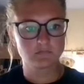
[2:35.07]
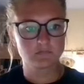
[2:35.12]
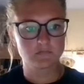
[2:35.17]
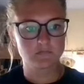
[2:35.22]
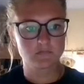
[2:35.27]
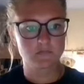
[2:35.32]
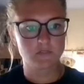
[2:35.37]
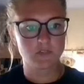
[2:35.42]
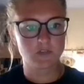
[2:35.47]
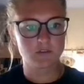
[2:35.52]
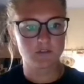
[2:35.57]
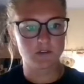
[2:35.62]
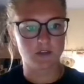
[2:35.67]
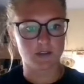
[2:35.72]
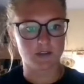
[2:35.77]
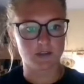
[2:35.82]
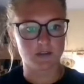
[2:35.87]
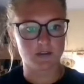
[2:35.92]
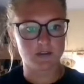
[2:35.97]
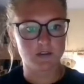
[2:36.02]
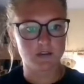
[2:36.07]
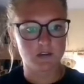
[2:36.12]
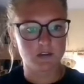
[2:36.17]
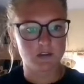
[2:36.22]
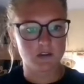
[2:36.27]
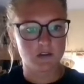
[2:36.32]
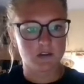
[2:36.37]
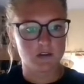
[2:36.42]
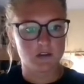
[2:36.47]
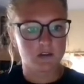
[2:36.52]
Okay,
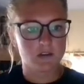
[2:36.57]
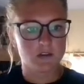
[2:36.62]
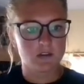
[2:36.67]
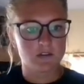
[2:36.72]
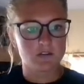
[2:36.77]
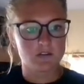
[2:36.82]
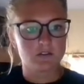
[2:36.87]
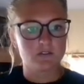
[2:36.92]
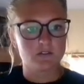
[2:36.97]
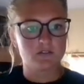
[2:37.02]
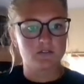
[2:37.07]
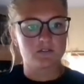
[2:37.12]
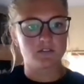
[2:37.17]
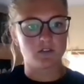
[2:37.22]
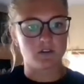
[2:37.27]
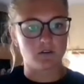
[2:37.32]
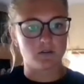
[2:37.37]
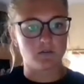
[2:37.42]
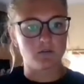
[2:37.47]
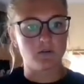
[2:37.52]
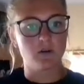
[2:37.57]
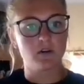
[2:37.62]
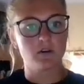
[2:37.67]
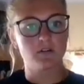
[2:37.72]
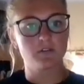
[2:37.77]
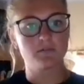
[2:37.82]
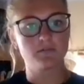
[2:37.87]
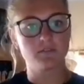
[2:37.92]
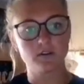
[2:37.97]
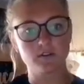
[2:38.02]
so
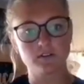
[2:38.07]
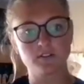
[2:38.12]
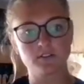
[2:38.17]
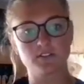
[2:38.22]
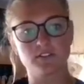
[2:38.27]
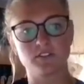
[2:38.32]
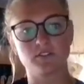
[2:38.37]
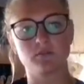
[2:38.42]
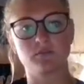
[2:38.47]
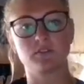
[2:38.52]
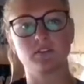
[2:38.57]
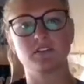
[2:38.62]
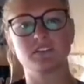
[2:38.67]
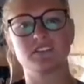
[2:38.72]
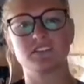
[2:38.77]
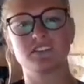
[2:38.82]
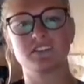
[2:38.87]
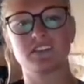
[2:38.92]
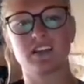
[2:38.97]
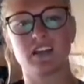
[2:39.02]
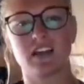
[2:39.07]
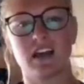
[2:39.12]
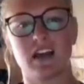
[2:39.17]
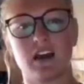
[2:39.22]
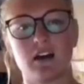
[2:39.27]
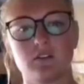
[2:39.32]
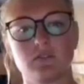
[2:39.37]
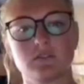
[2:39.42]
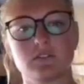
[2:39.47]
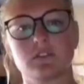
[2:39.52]
first you will need to set
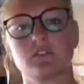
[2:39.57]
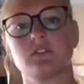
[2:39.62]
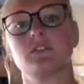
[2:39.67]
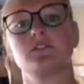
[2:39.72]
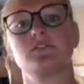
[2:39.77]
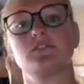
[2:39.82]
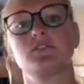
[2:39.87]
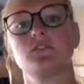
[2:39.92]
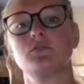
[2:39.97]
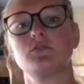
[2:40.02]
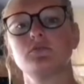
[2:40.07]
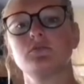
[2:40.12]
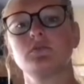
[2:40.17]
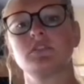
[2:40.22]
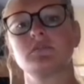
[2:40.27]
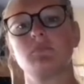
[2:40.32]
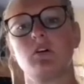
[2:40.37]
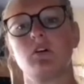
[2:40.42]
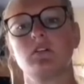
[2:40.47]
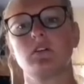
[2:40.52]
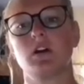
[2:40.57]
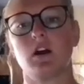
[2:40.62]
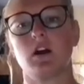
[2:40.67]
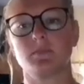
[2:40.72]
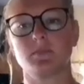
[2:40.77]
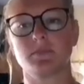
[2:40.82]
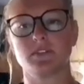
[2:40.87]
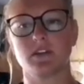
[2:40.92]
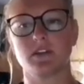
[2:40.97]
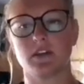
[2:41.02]
out the 2 small
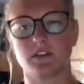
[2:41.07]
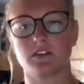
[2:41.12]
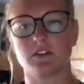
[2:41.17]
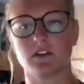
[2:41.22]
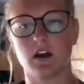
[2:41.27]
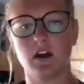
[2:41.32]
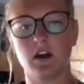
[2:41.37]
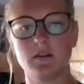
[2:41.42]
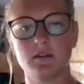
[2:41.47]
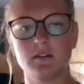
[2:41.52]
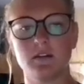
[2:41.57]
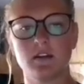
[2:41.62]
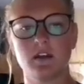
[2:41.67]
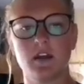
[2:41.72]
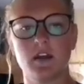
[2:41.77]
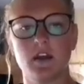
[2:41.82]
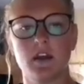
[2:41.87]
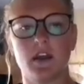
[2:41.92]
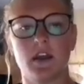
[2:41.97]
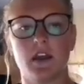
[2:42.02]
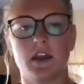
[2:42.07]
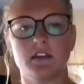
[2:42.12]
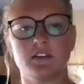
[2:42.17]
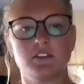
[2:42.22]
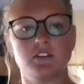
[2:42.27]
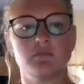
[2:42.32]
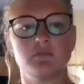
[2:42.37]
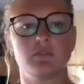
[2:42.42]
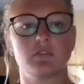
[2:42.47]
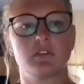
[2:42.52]
cups that you got, and you
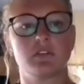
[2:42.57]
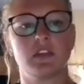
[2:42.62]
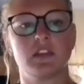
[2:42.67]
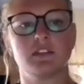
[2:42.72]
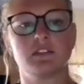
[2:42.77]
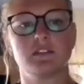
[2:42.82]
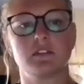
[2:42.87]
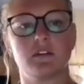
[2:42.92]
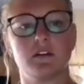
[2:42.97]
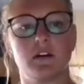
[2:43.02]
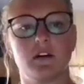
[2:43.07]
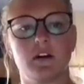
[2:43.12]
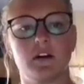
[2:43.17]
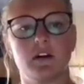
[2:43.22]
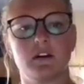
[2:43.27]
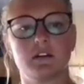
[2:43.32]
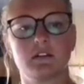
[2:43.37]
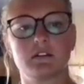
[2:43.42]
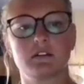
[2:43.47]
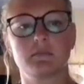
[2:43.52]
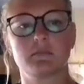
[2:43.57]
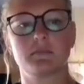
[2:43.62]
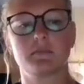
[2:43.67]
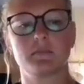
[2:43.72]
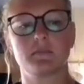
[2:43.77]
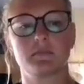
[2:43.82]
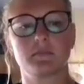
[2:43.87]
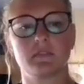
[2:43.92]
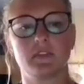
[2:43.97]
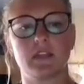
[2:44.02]
will need to
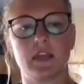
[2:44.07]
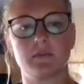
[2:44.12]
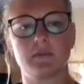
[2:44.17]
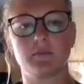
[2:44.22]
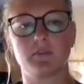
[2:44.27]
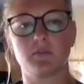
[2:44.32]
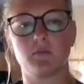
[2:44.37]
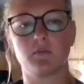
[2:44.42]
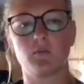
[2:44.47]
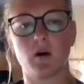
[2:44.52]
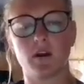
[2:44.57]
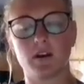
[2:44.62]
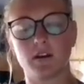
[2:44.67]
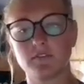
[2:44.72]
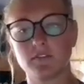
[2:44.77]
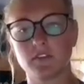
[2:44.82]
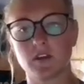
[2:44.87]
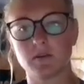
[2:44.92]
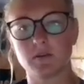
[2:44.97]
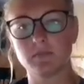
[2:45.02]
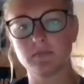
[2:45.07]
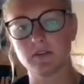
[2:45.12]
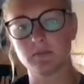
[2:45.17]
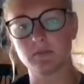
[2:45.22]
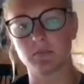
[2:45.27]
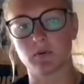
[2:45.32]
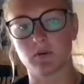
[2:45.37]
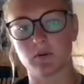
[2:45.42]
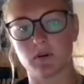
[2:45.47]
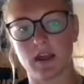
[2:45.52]
label one of them the
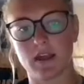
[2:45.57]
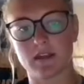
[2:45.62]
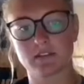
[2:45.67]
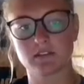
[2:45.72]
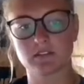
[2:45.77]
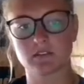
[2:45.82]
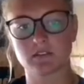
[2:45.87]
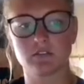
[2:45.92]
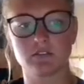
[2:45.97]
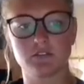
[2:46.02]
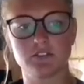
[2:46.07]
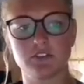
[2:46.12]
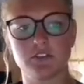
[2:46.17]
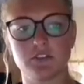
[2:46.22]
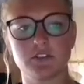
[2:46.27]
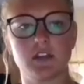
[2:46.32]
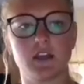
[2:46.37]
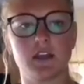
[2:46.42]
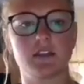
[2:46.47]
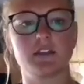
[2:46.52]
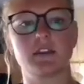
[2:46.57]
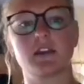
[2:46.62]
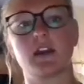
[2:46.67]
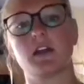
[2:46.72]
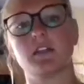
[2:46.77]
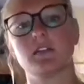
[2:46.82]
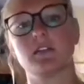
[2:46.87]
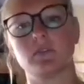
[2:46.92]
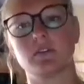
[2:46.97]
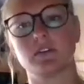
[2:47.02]
borax solution, and the other
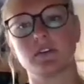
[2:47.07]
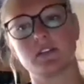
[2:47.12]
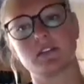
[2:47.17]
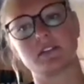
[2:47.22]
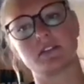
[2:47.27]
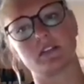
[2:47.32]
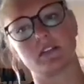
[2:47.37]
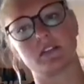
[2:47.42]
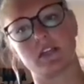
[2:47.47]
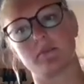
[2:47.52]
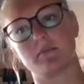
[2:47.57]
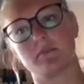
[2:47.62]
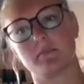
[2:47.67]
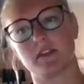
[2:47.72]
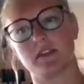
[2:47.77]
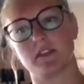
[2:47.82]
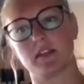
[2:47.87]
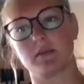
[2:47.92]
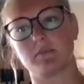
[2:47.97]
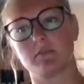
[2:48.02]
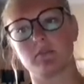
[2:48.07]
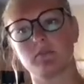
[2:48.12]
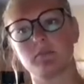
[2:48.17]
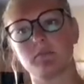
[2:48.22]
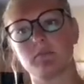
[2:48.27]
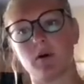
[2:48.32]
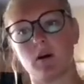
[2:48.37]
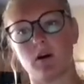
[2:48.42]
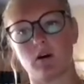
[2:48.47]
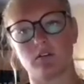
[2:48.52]
one needs to be labeled
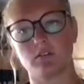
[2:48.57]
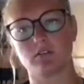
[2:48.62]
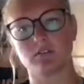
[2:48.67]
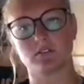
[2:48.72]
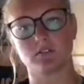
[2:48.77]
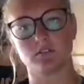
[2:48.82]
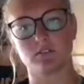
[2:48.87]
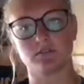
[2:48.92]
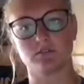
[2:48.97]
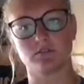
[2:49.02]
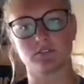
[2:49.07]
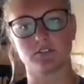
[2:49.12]
ball solution.